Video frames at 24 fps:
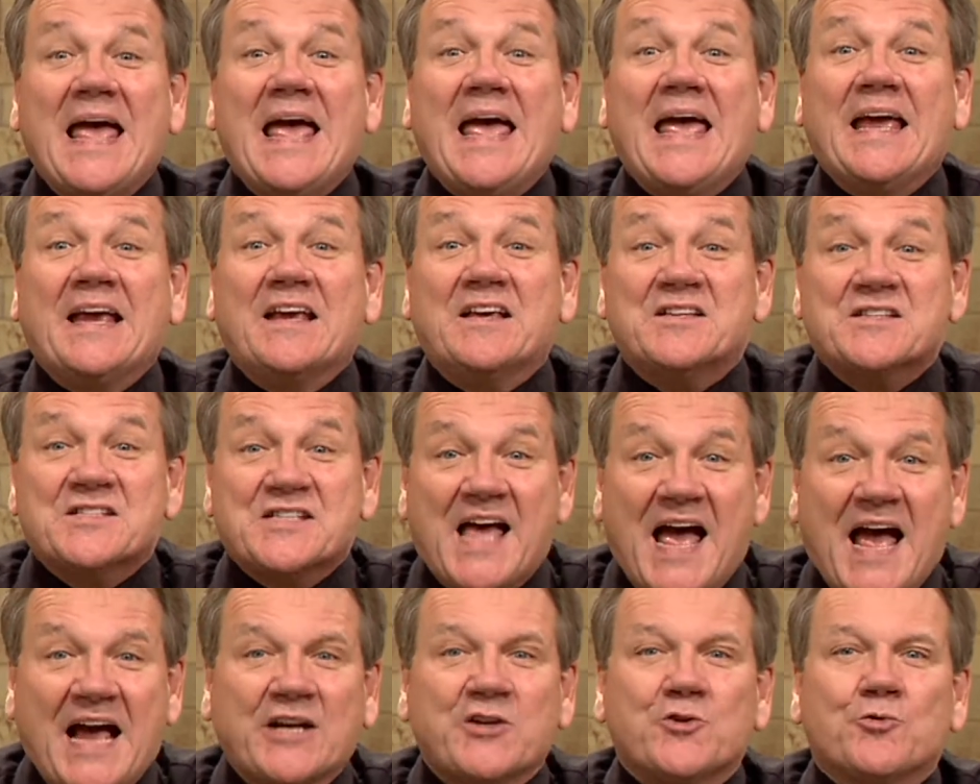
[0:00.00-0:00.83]

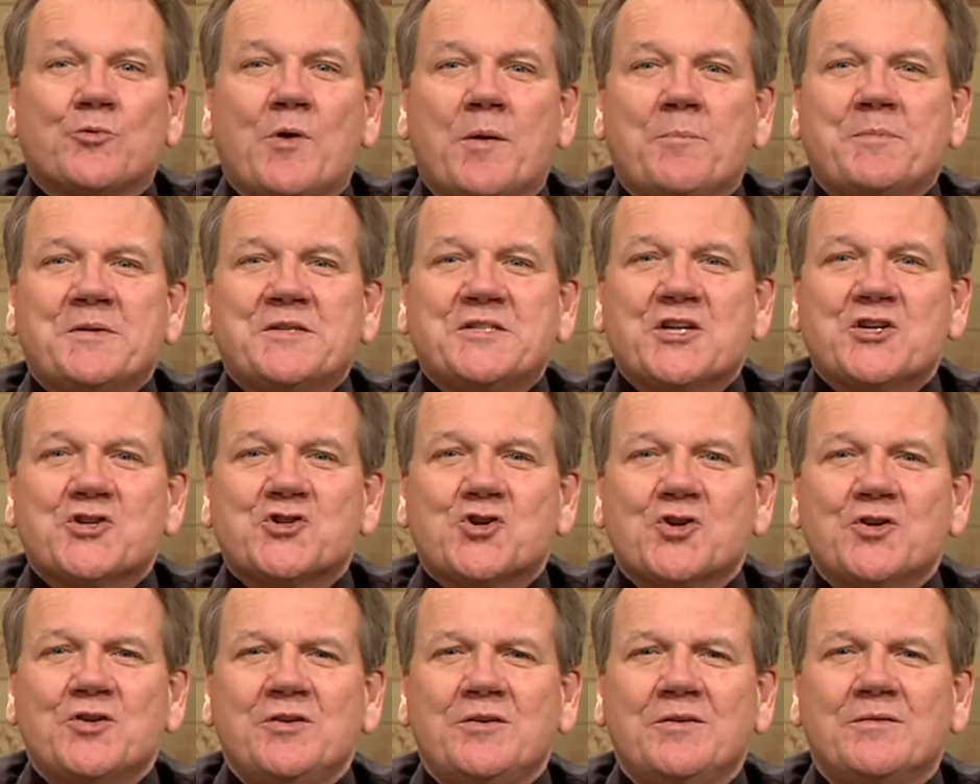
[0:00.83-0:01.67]
exact
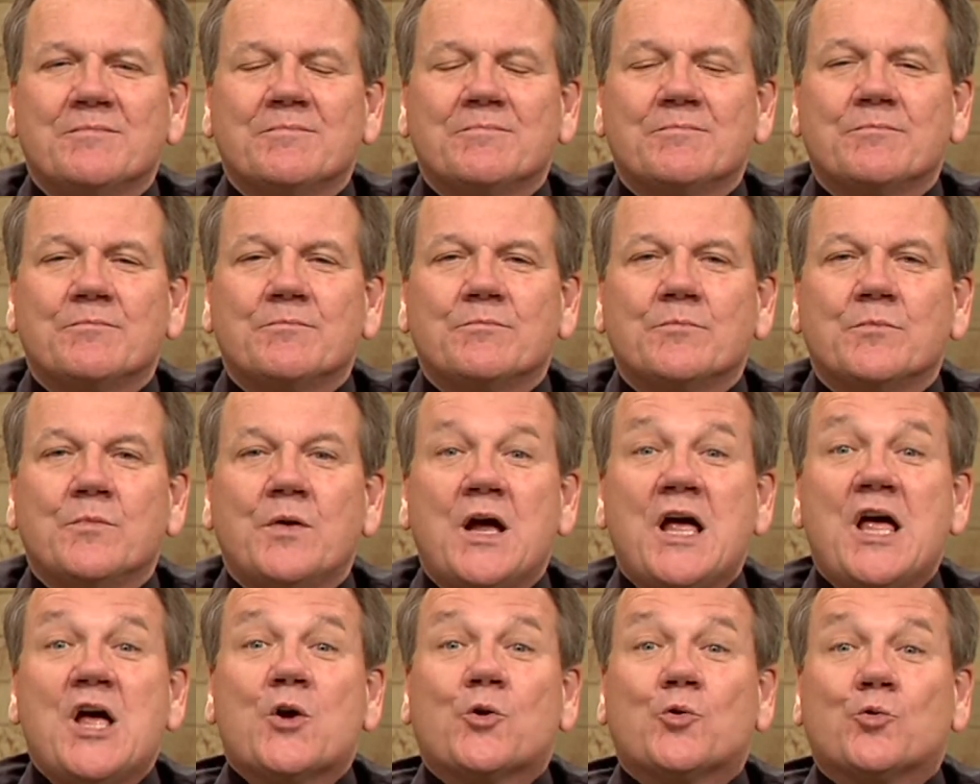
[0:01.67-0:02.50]
repetition,
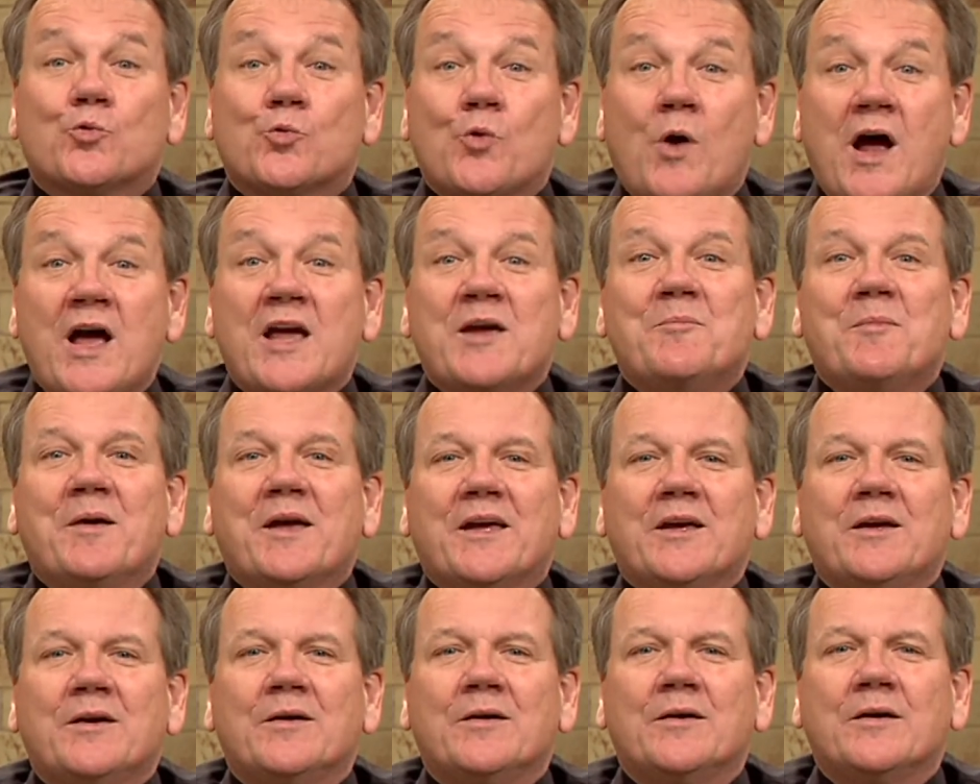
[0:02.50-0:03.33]

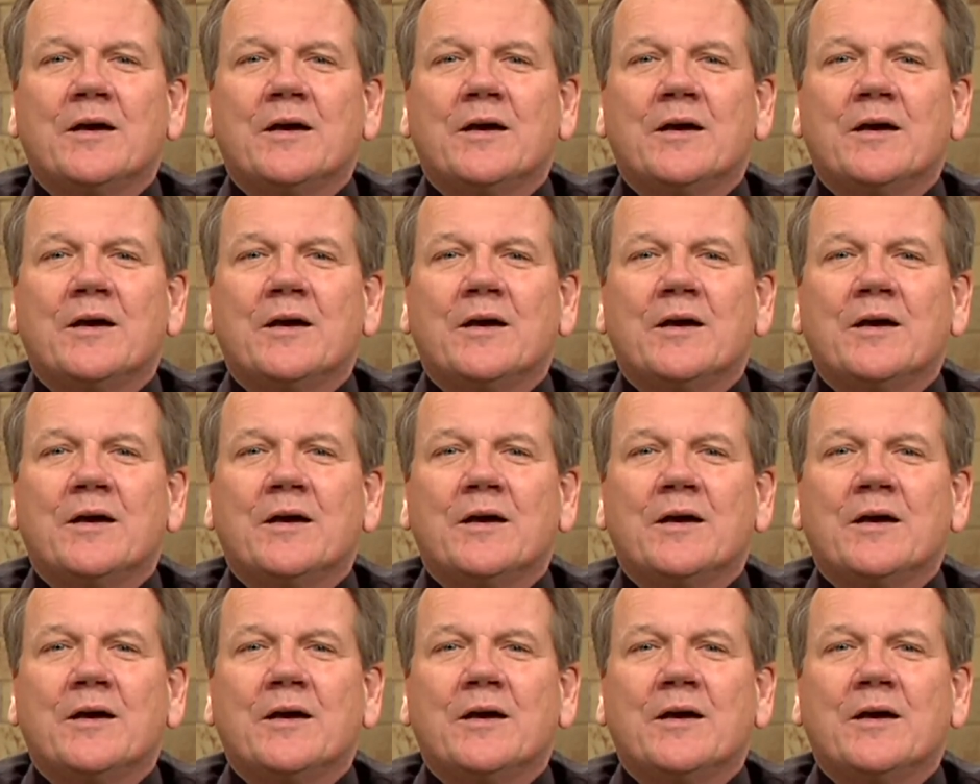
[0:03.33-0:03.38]
rhyming,